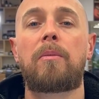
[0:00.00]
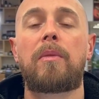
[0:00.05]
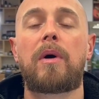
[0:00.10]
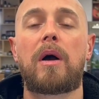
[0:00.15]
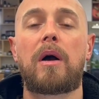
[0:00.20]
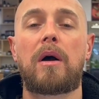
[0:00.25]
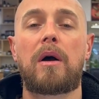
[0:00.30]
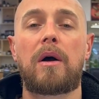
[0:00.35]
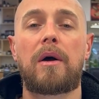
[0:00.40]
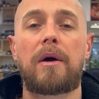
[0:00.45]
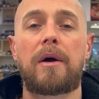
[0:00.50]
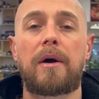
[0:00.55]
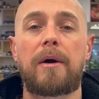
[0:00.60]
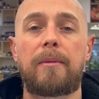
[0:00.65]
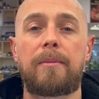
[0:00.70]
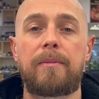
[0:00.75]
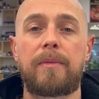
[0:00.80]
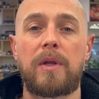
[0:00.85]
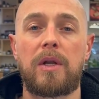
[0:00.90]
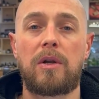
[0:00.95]

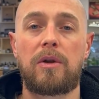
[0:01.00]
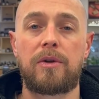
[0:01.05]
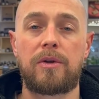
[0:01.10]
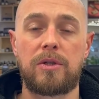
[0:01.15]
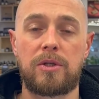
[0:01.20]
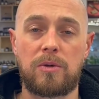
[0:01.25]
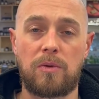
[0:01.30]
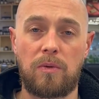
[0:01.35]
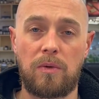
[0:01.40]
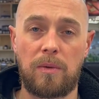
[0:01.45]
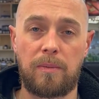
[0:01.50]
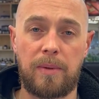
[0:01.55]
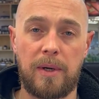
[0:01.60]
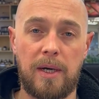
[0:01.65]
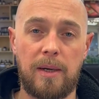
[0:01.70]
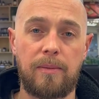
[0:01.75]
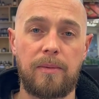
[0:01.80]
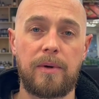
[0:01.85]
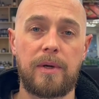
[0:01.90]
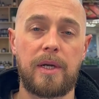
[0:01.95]
the London School of
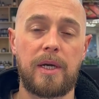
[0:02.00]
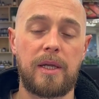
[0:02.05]
Barbering,